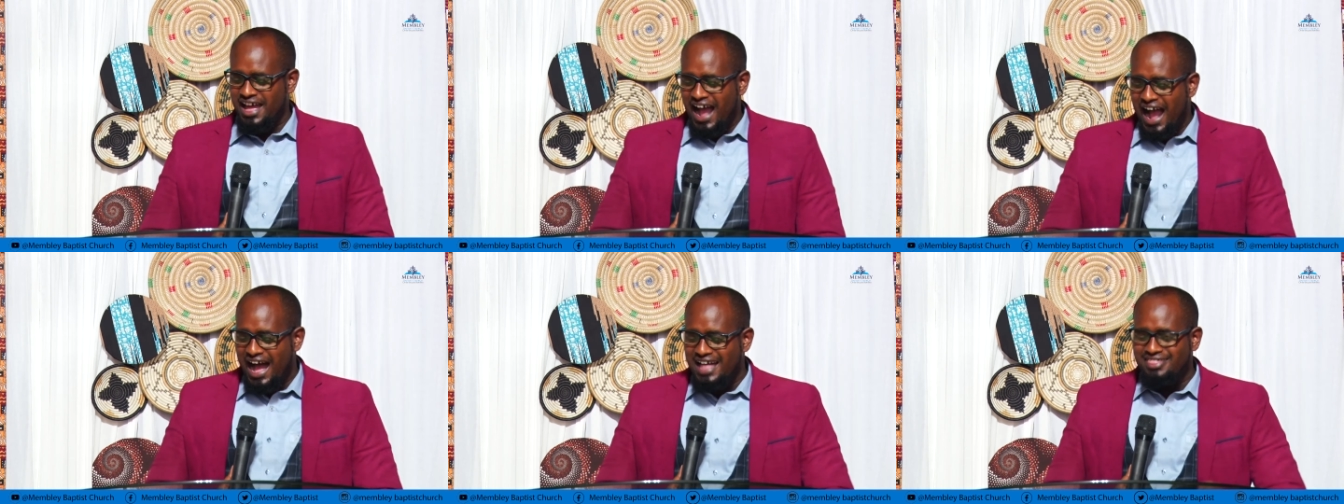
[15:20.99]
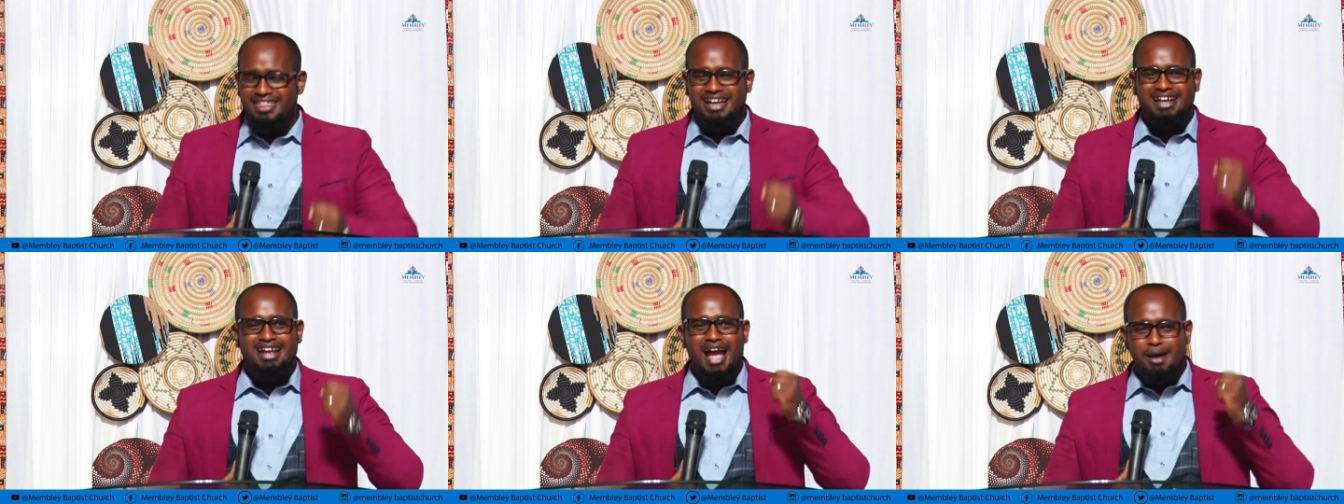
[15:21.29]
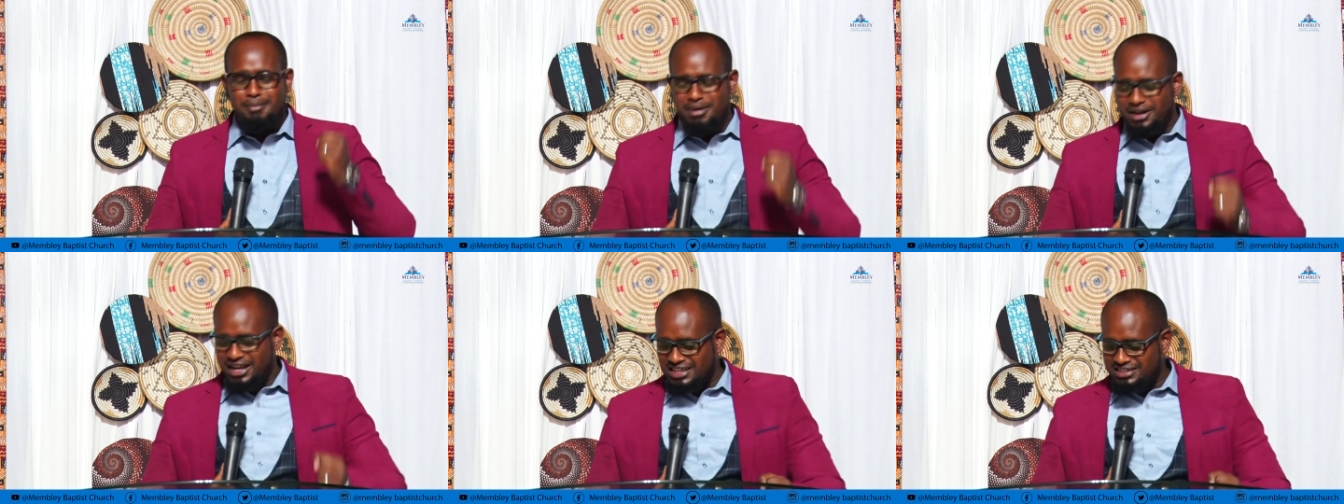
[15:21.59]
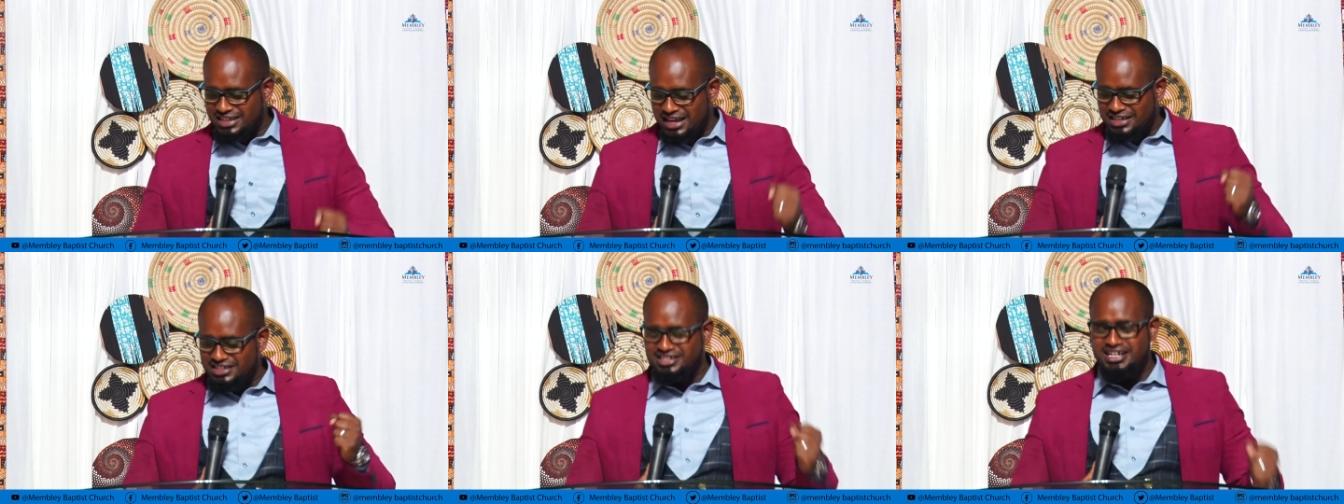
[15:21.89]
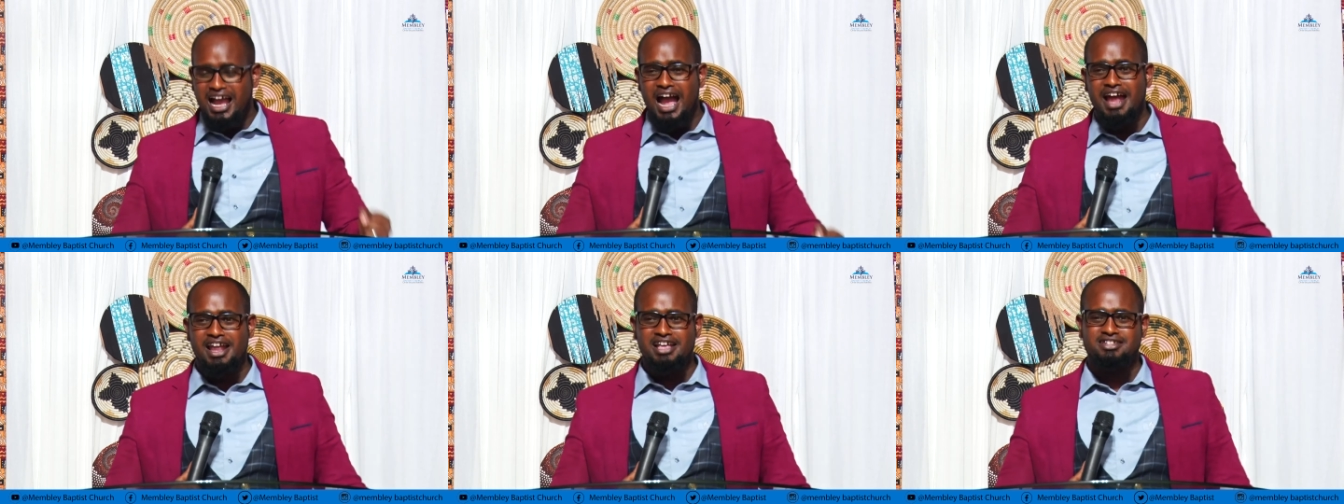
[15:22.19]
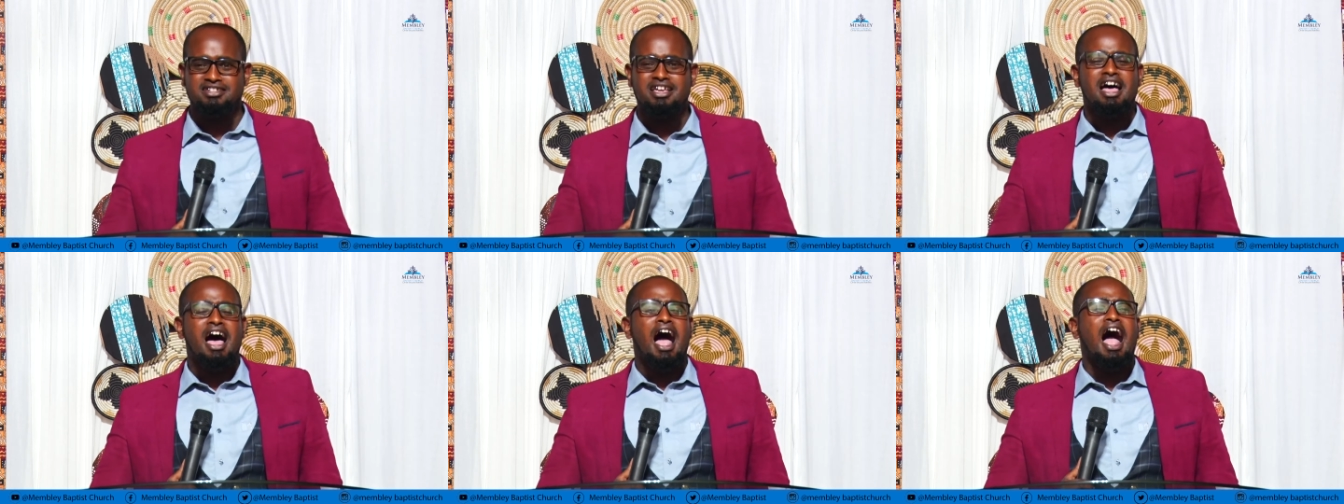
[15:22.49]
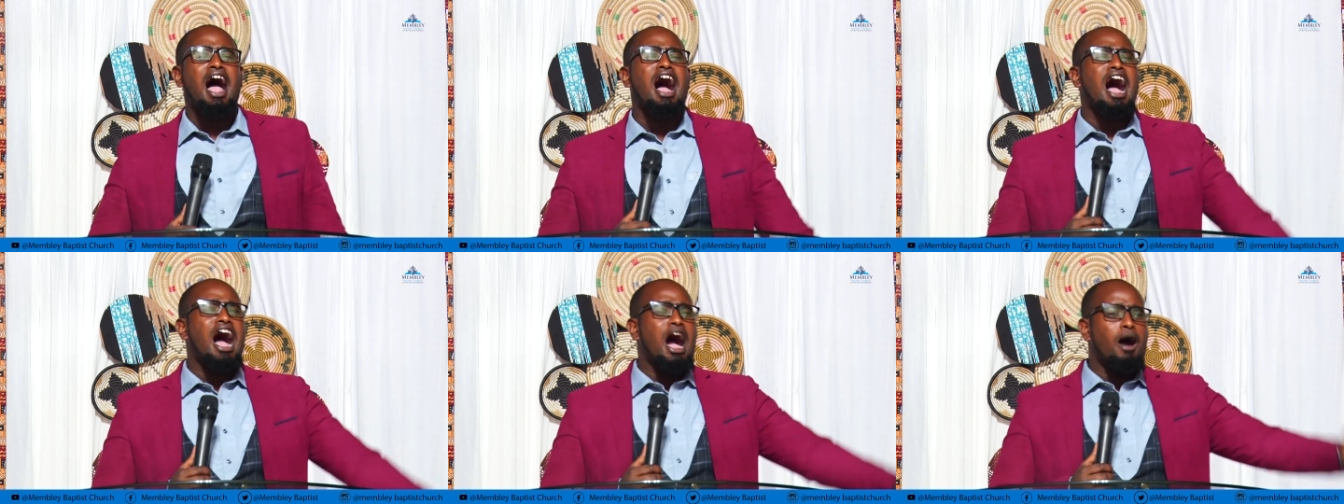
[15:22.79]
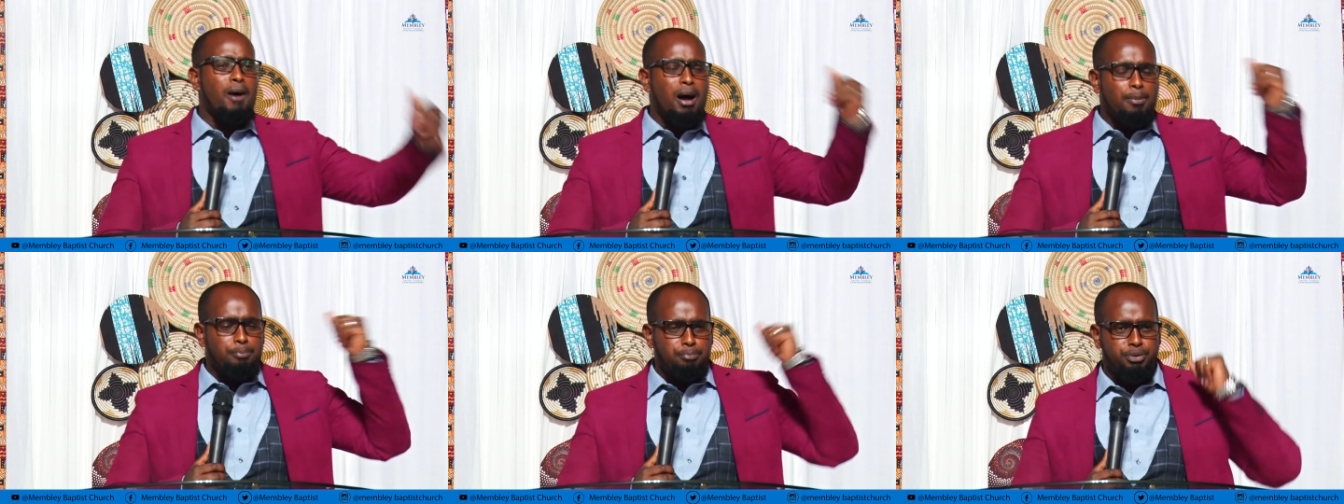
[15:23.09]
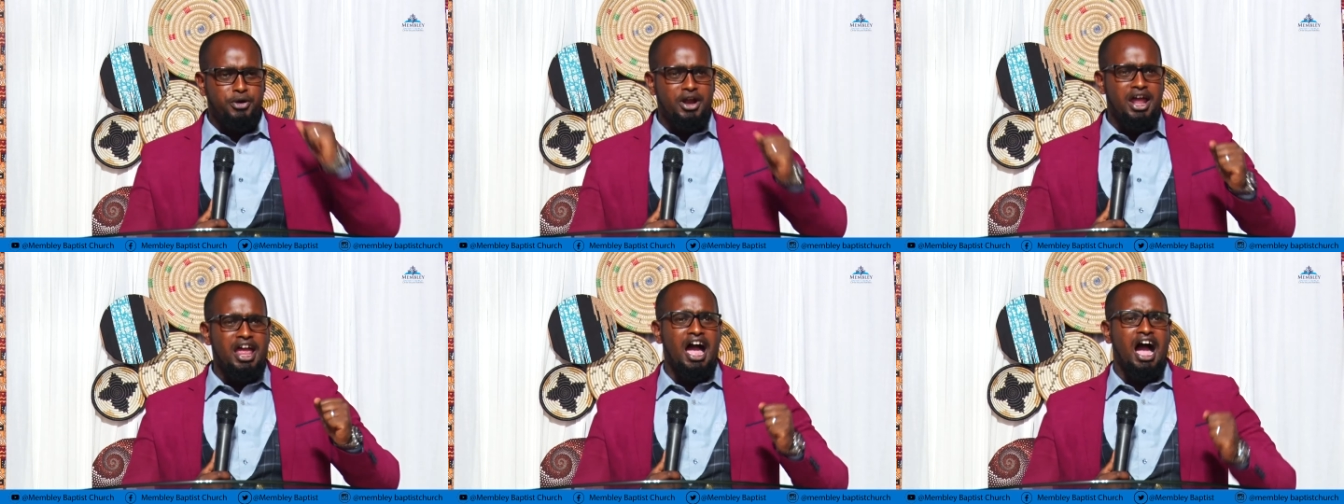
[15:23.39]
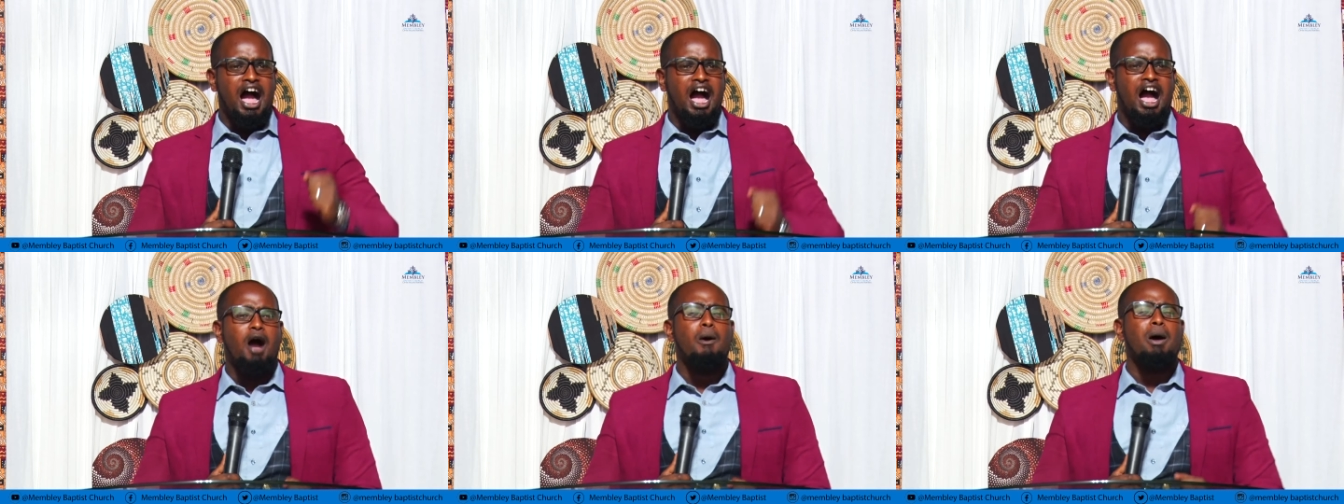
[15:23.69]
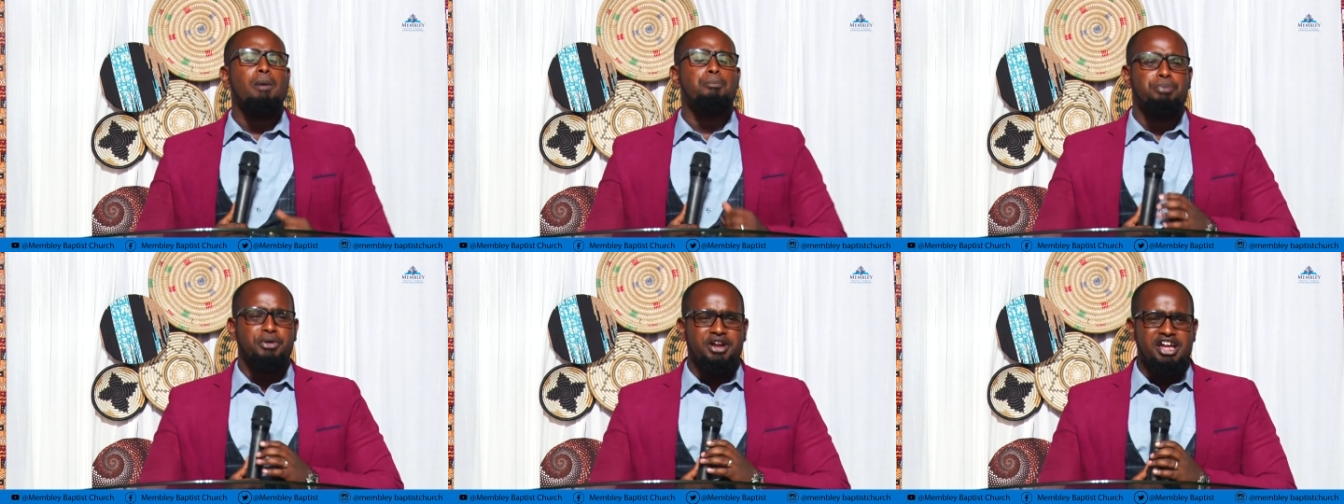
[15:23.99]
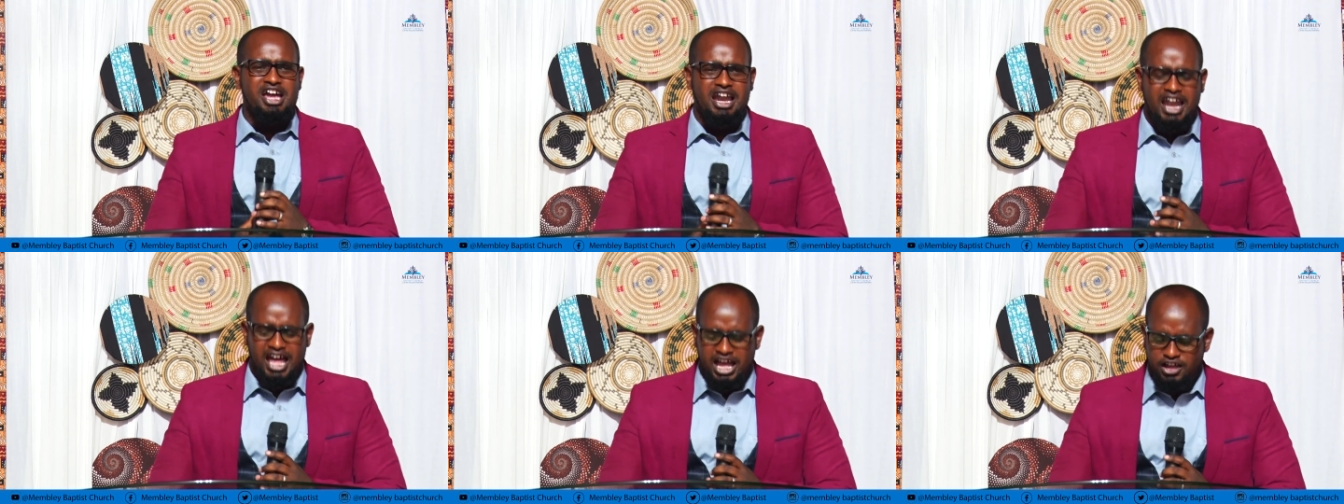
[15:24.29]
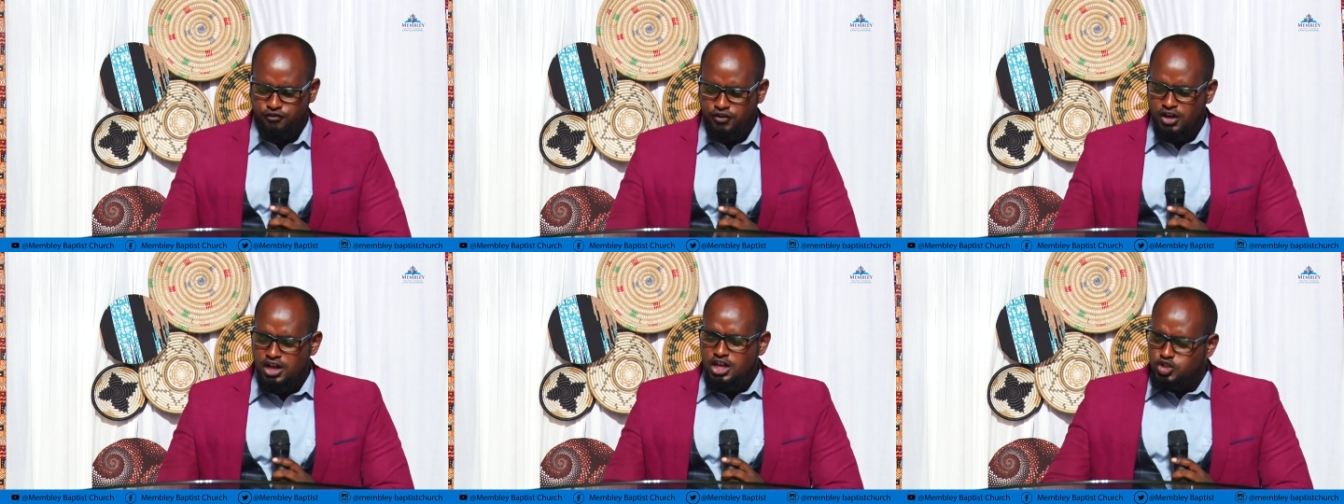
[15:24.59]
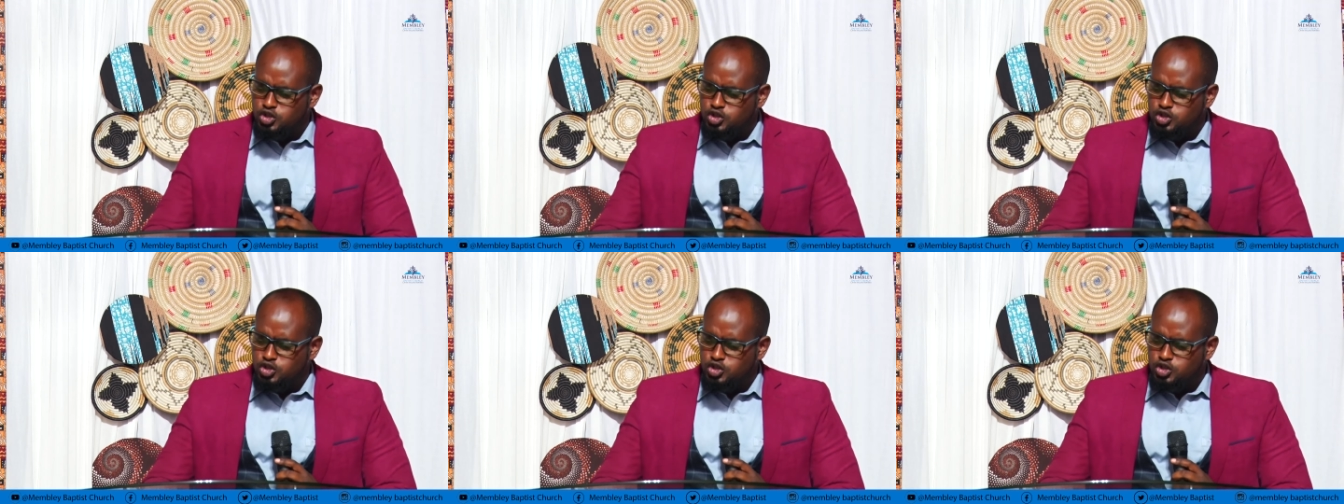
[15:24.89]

And the cameras and scanners are our prayer life.